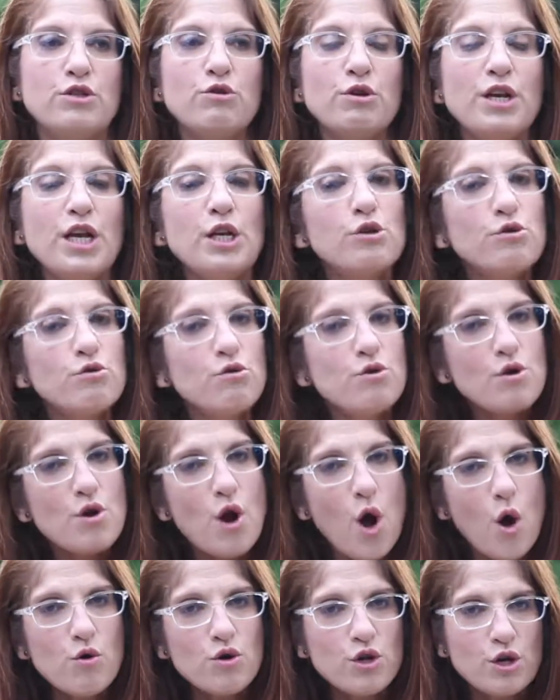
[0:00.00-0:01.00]
You need to
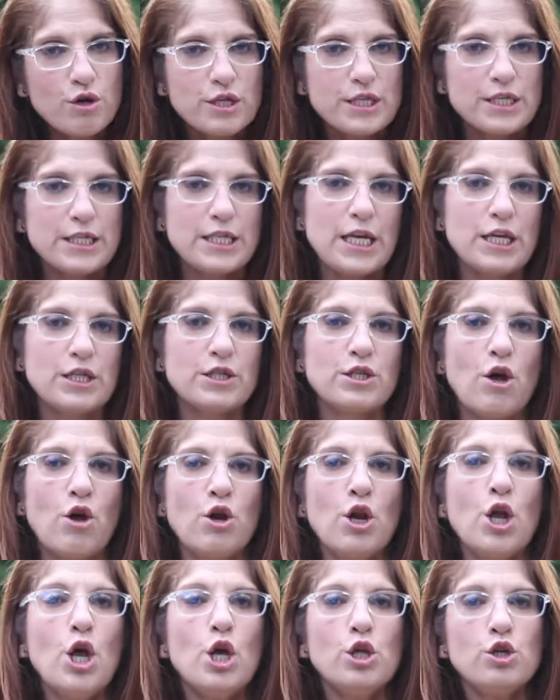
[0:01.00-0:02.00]
know your season.
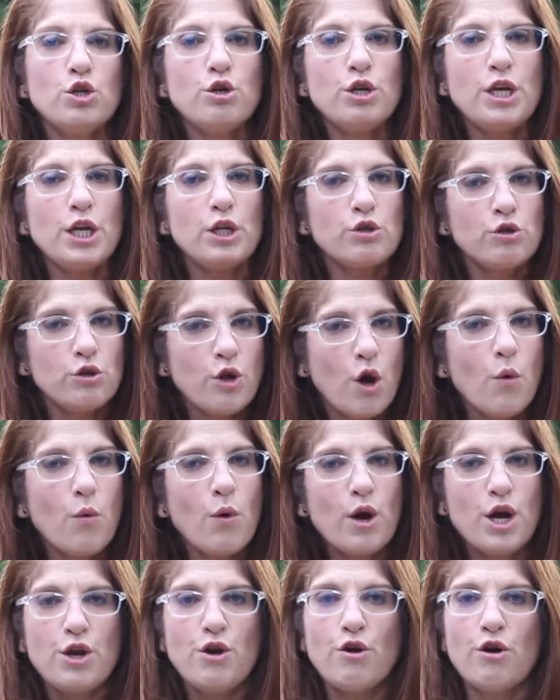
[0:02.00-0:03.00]
You need to know
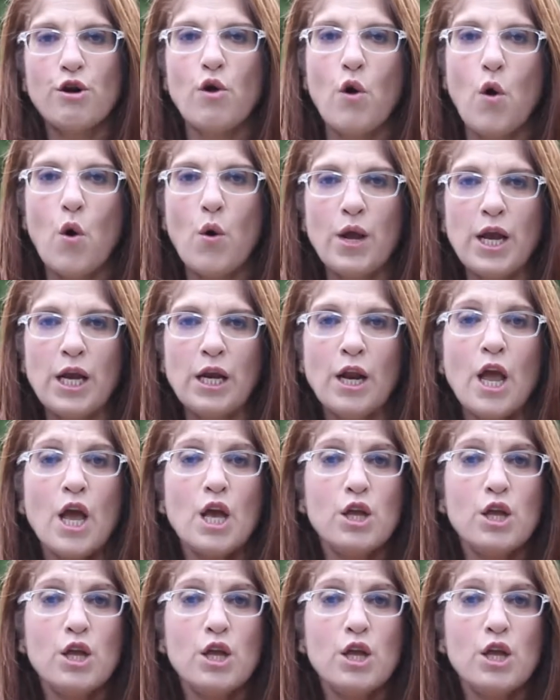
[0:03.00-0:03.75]
where you're going.